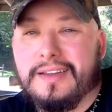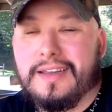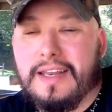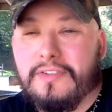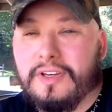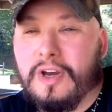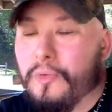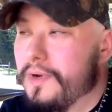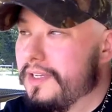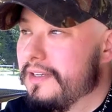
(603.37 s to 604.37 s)
and have a
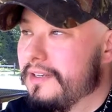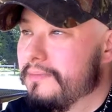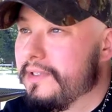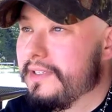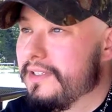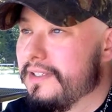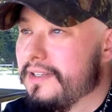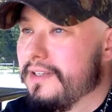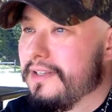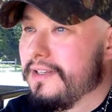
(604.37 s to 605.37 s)
long weekend, but
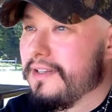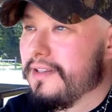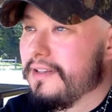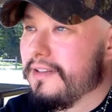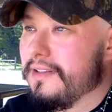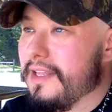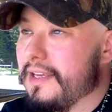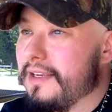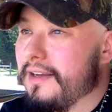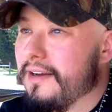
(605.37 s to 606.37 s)

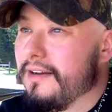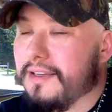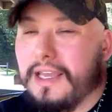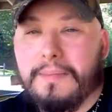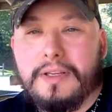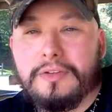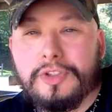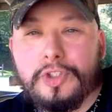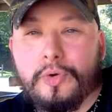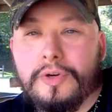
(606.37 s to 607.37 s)
they gave me a
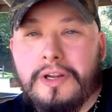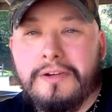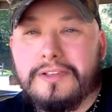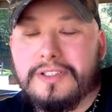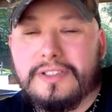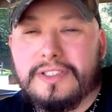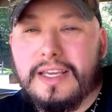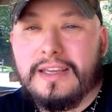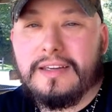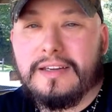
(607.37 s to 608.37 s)
little short notice
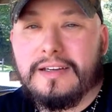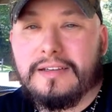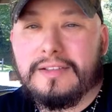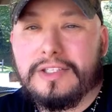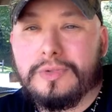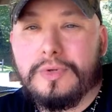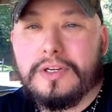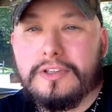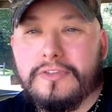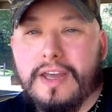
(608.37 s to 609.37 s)
saying,
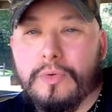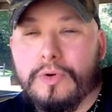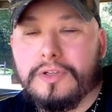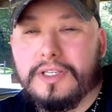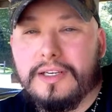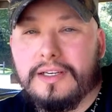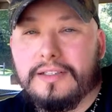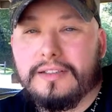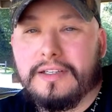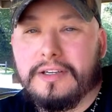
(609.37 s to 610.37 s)
guess what, you got to work
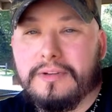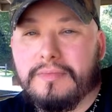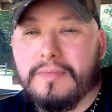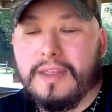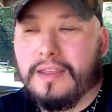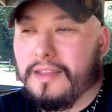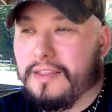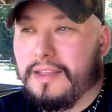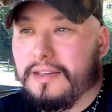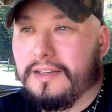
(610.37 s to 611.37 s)
tonight.
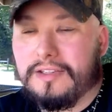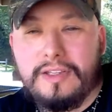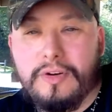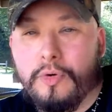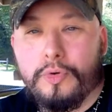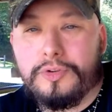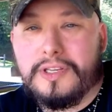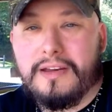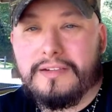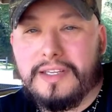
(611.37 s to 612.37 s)
They didn't get the
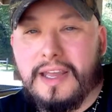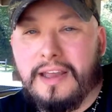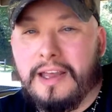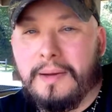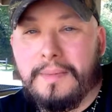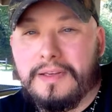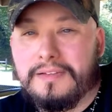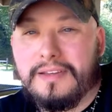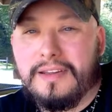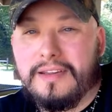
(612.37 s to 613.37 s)
orders out in time
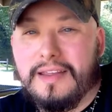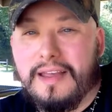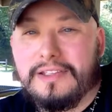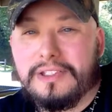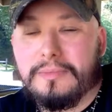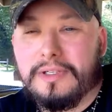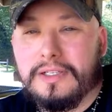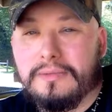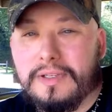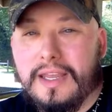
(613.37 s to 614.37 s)
and had some
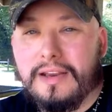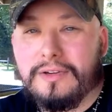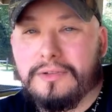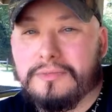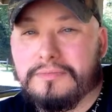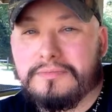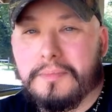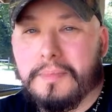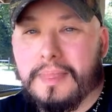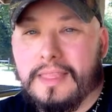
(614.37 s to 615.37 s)
mechanical
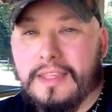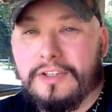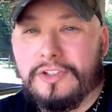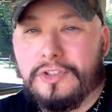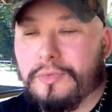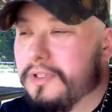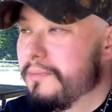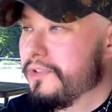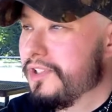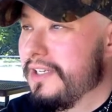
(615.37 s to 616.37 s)
issues
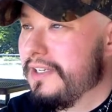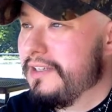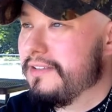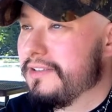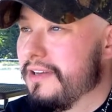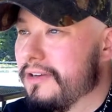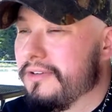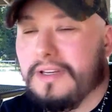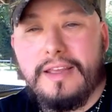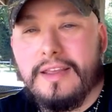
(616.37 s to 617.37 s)
with the machine, so